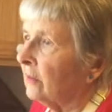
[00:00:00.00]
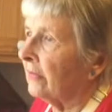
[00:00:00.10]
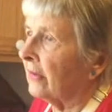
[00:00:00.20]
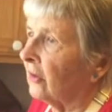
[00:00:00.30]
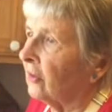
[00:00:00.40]

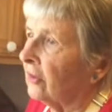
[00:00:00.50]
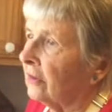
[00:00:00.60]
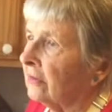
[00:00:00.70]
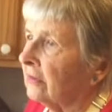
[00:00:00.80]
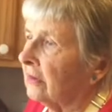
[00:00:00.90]
they
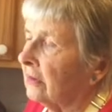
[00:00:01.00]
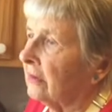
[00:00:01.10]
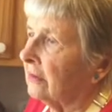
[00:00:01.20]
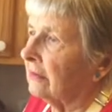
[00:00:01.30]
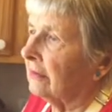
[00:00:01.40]
call
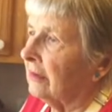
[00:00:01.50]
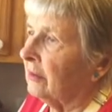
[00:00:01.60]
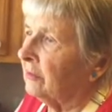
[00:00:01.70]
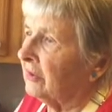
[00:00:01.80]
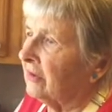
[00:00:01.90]
the
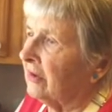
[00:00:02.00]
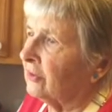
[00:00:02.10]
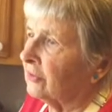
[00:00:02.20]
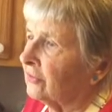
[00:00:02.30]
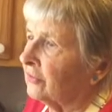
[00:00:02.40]

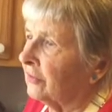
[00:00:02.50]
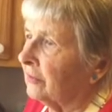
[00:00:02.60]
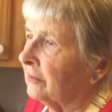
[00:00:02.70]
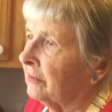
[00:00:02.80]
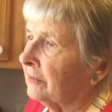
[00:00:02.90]
potatoes
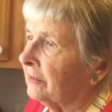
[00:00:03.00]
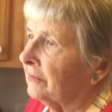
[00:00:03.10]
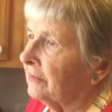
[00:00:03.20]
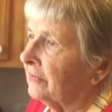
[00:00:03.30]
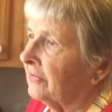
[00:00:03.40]
from
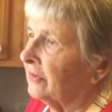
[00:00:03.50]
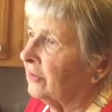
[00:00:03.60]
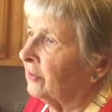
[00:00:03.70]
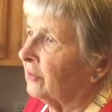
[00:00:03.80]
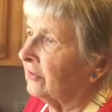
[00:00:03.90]

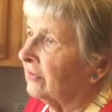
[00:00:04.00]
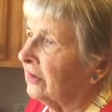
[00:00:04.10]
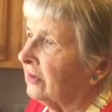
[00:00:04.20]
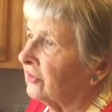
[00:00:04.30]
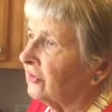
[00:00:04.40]
the
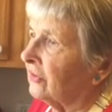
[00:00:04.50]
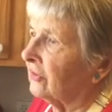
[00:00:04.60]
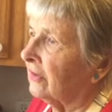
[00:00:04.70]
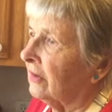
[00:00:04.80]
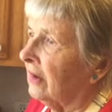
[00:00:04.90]
Northeast.
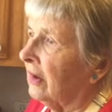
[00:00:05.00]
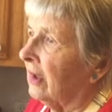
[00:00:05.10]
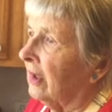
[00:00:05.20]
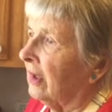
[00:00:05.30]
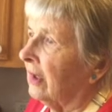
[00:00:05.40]

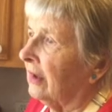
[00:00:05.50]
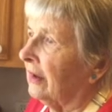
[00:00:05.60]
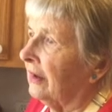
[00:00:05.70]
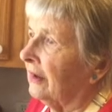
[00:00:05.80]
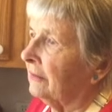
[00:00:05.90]

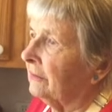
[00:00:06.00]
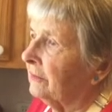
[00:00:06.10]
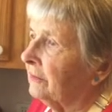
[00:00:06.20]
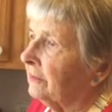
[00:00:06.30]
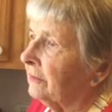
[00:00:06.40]
Um,
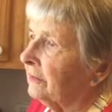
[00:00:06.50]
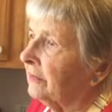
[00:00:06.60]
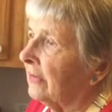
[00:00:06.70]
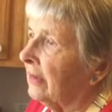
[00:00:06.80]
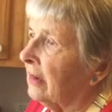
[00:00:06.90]

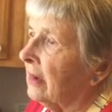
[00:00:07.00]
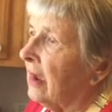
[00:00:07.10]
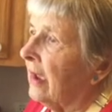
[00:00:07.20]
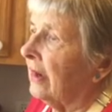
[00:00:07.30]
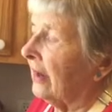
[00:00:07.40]

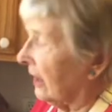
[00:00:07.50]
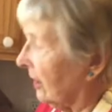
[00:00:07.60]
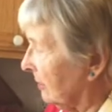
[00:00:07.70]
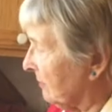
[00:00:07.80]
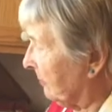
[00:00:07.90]
and I
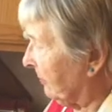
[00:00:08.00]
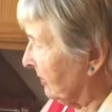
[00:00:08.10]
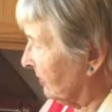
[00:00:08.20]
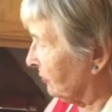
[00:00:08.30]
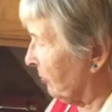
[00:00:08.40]
cut them up
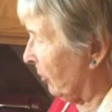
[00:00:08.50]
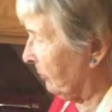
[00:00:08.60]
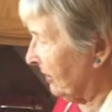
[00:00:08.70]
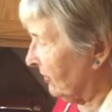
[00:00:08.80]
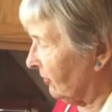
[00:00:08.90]
into
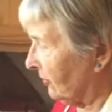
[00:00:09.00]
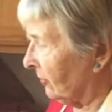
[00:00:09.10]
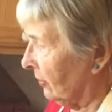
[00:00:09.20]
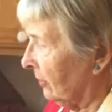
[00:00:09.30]
small pieces.